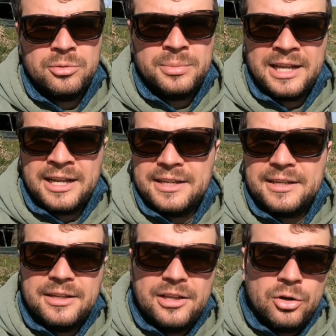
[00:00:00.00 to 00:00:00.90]
It'll be
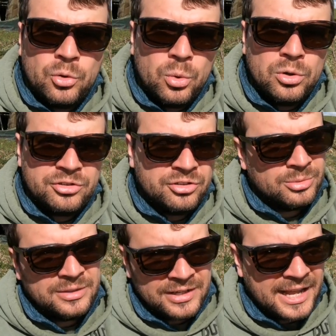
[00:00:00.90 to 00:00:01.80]
like quarters
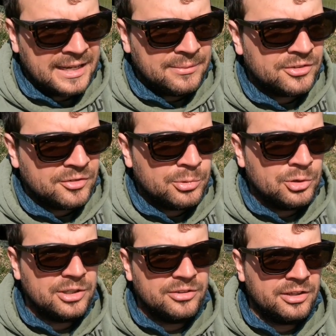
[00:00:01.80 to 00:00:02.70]
or even eighths of
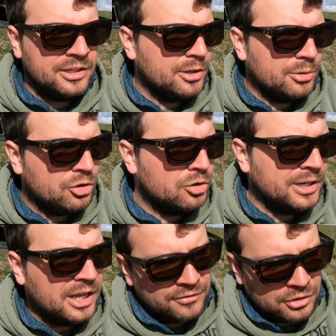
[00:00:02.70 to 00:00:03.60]
boilies, so you know, cut them
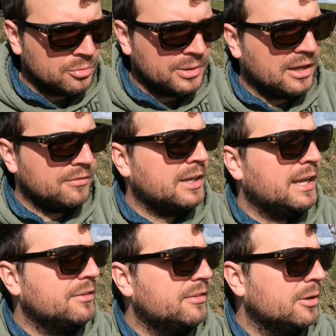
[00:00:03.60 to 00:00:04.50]
in half and cut them in half
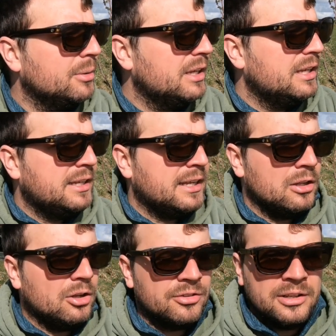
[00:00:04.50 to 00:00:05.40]
again, so you
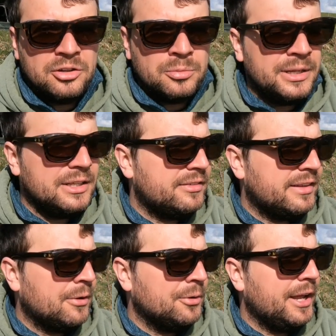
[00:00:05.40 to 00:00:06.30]
get lots of little bits
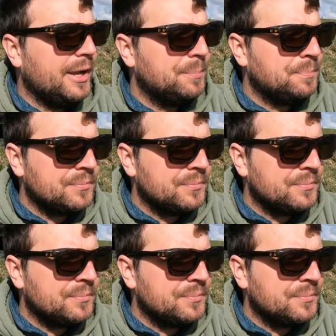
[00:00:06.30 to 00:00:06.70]
down there.